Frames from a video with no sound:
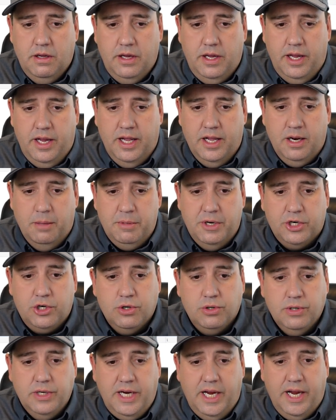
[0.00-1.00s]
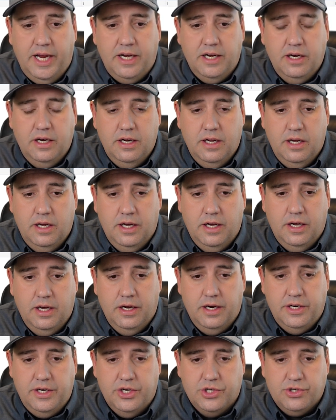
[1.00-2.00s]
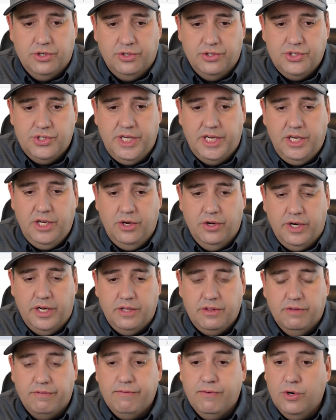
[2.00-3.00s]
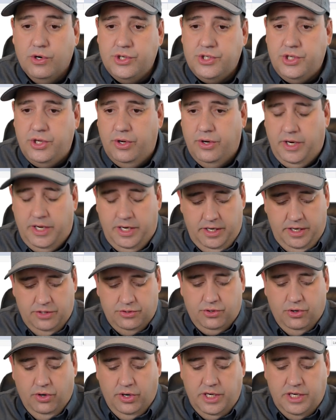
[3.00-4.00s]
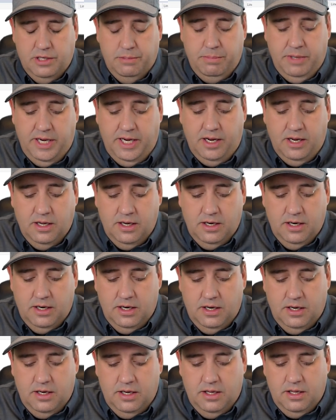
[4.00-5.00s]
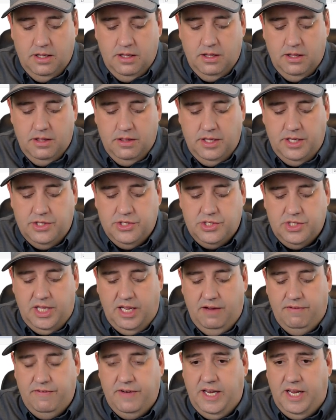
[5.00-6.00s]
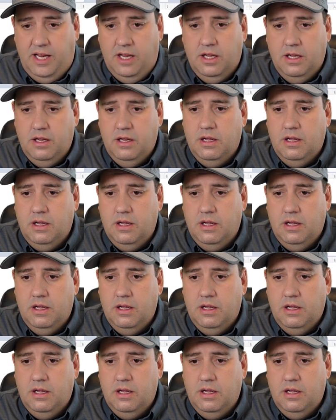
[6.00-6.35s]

and I'm going to create an additional sync unit. The first unit is going to be the safety